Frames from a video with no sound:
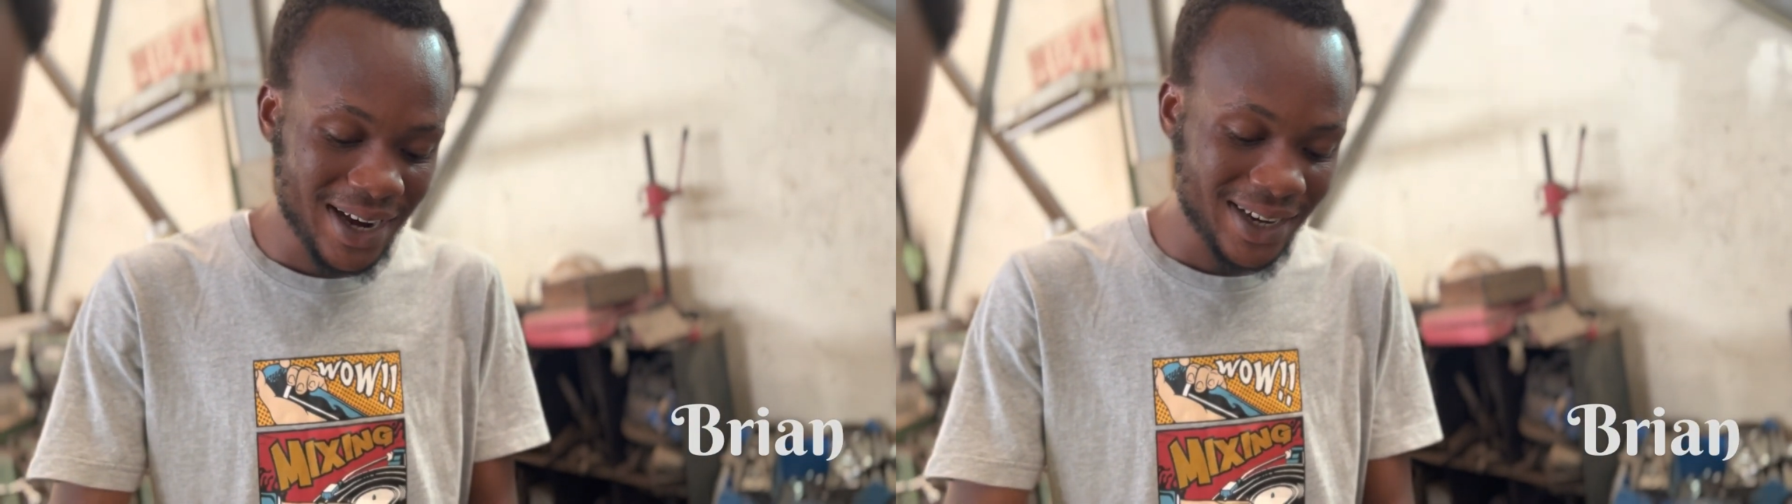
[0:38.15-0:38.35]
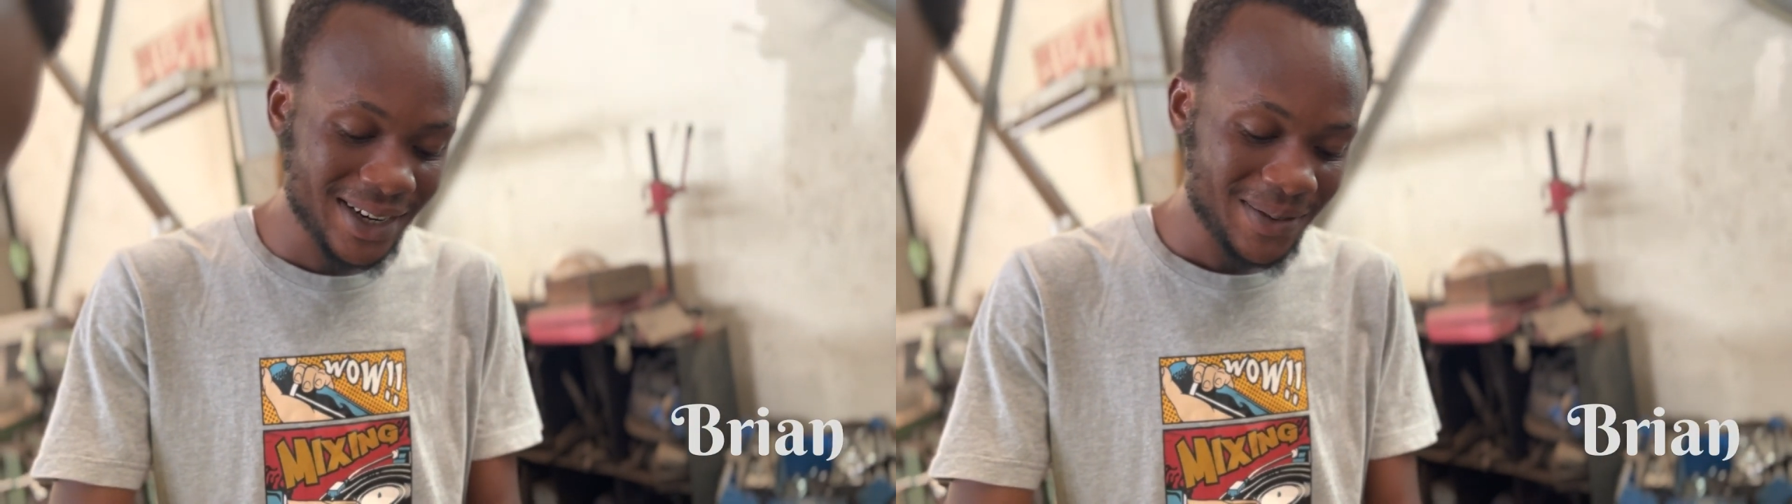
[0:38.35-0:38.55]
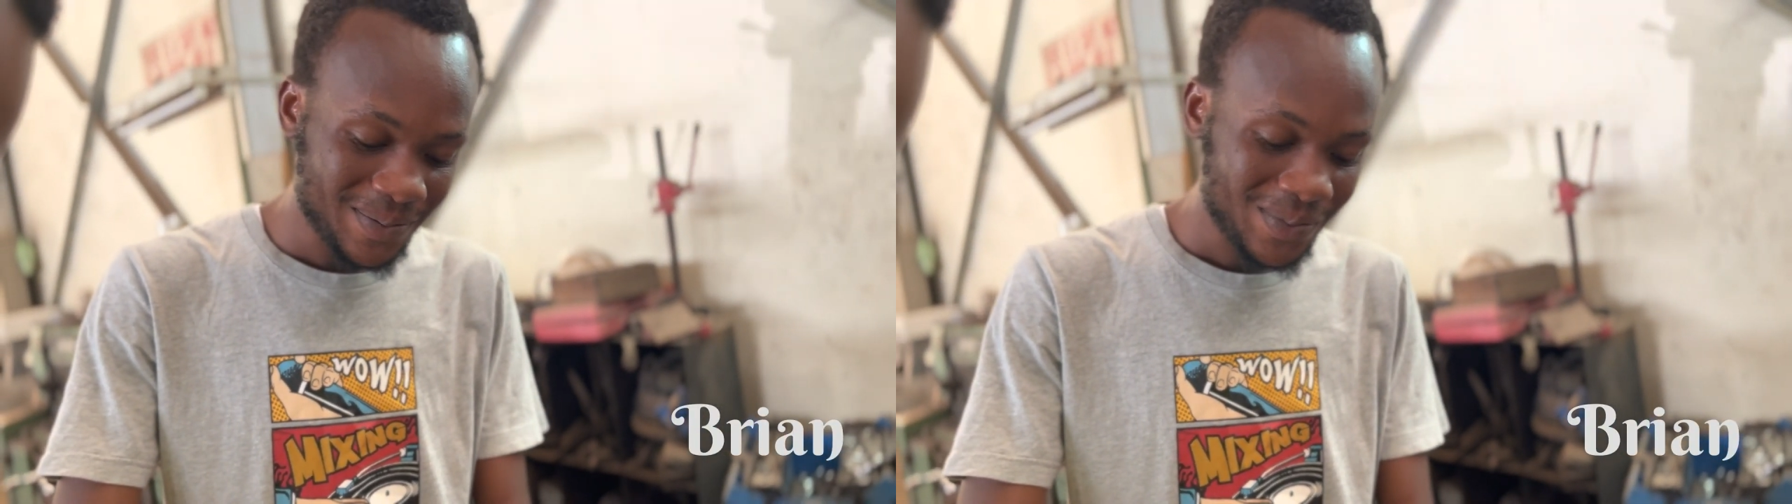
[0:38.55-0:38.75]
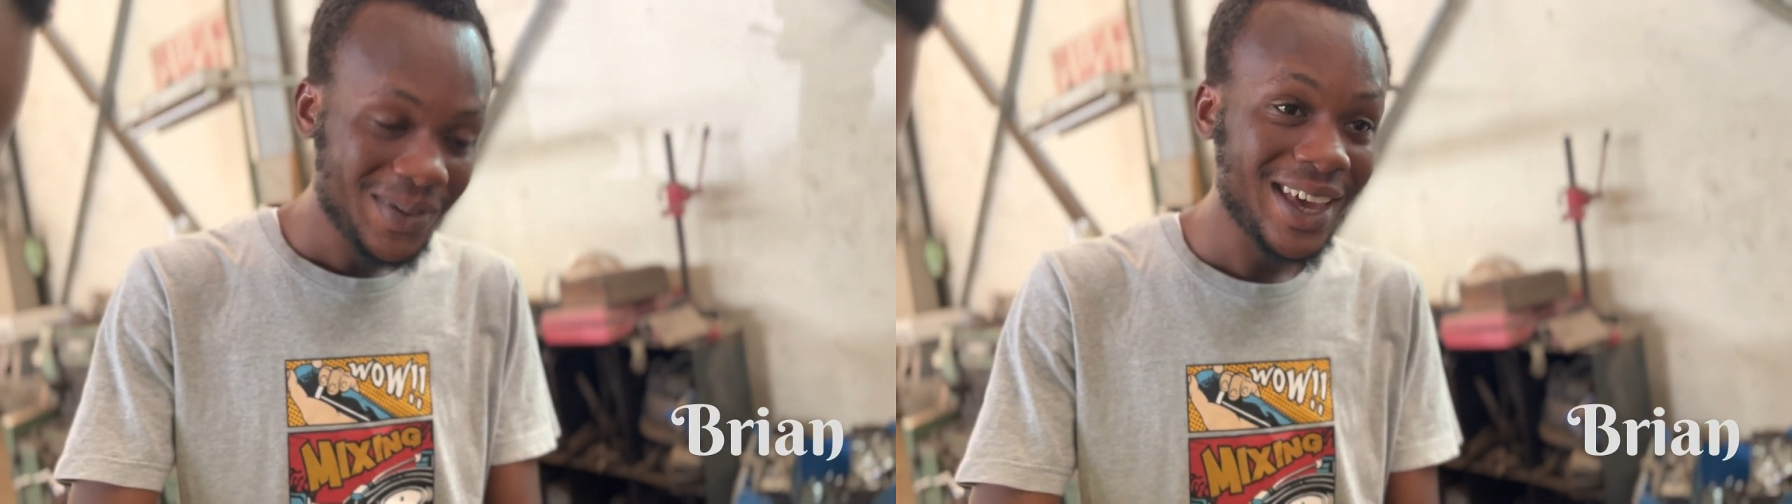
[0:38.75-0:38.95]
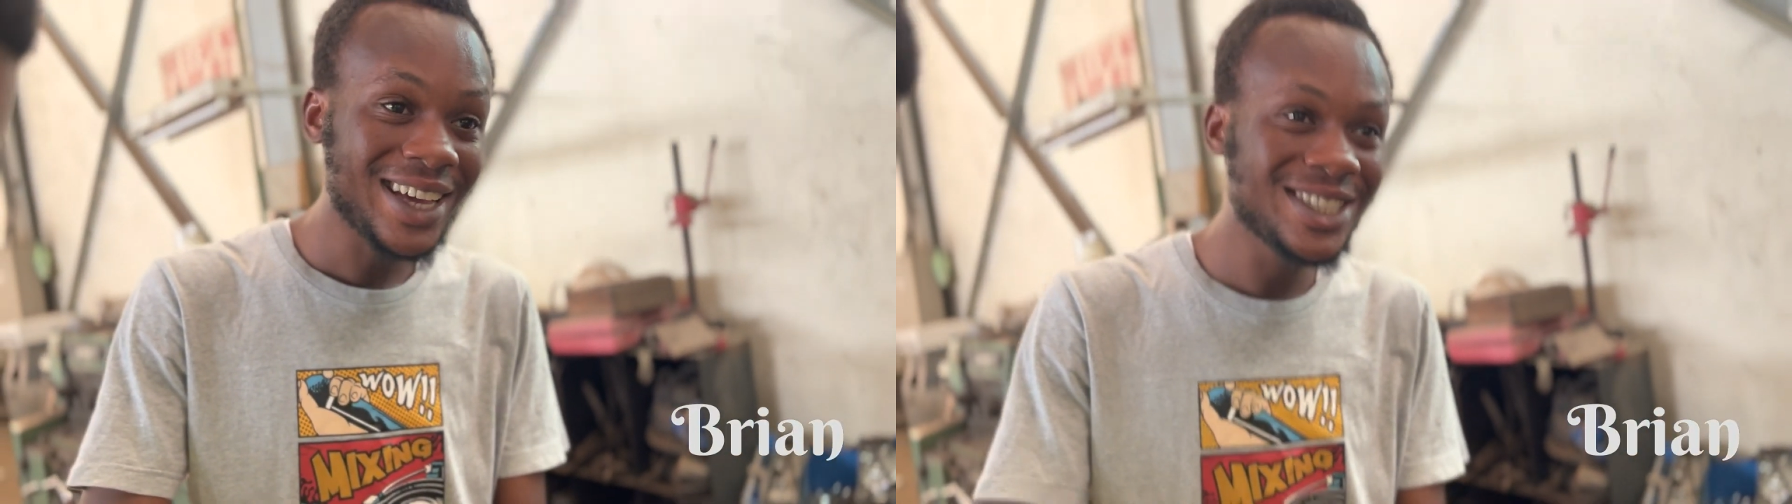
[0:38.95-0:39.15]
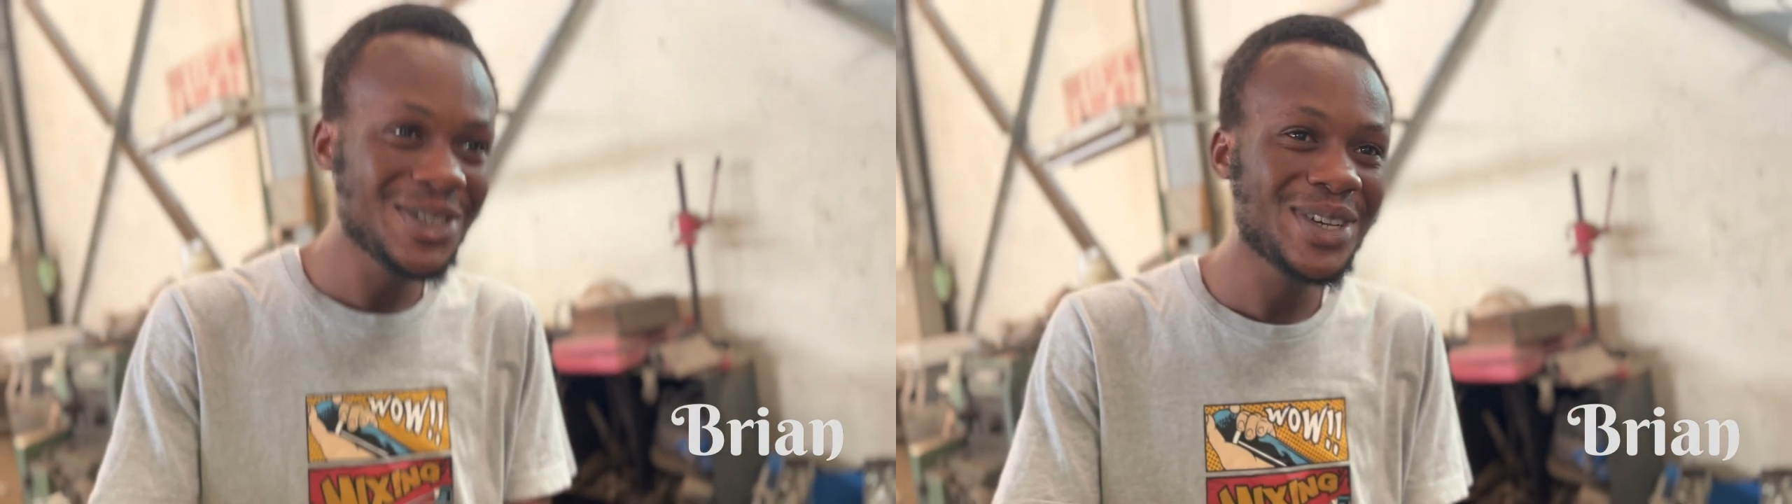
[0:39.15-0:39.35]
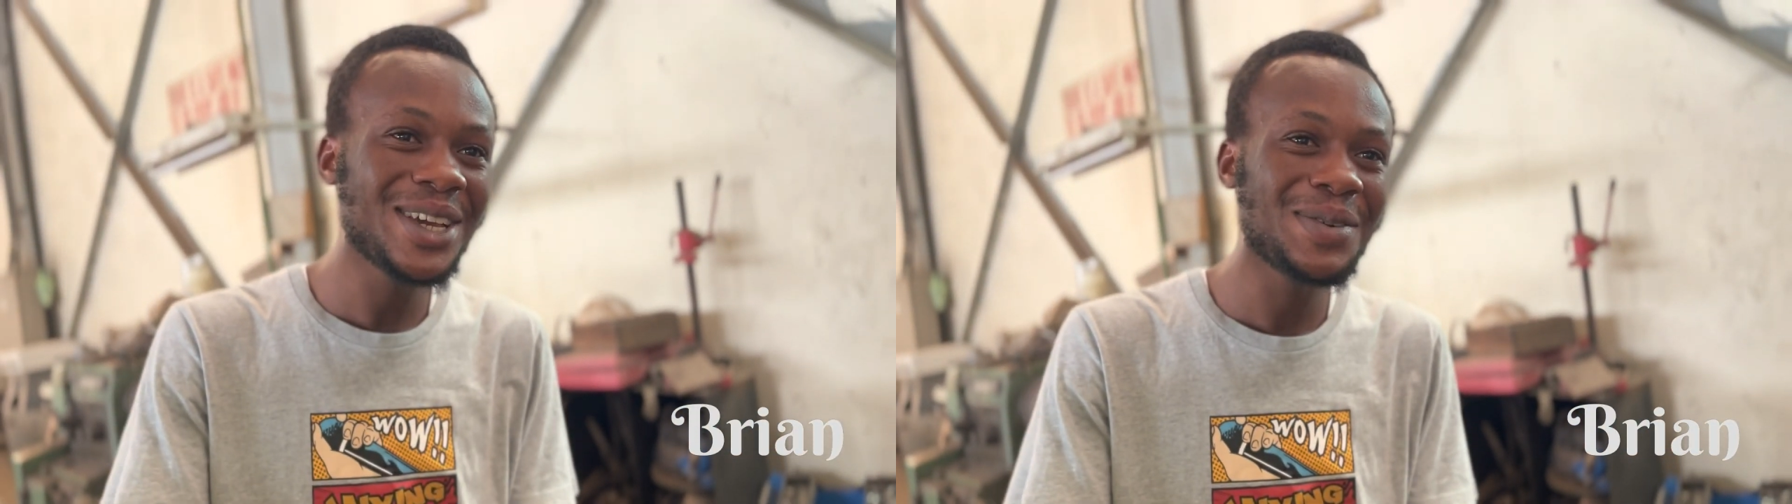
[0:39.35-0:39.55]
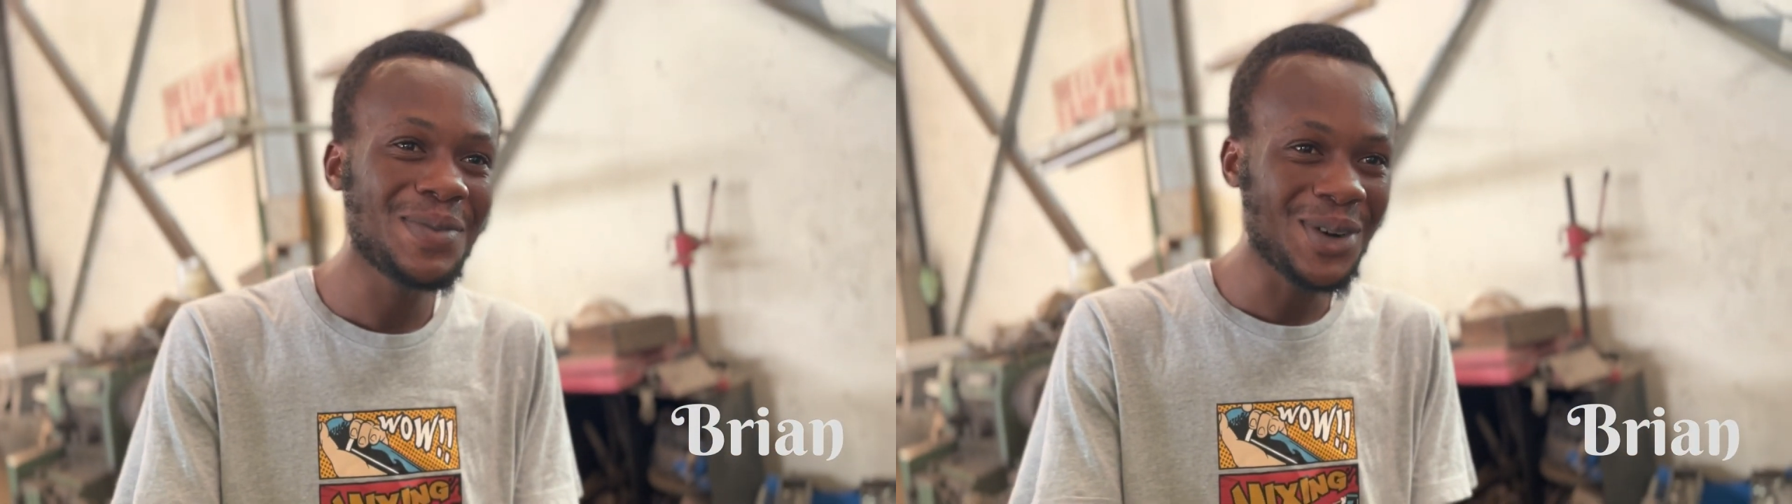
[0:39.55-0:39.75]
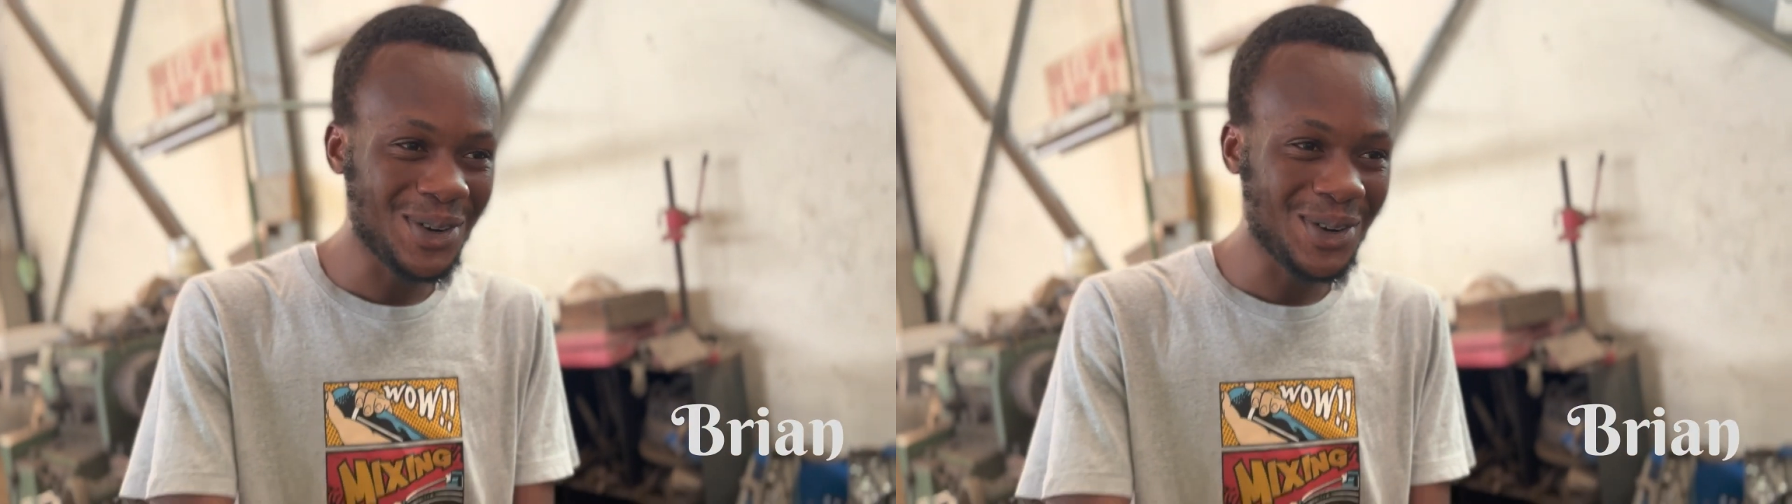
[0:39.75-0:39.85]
Angel Gabriel. Angel Gabriel.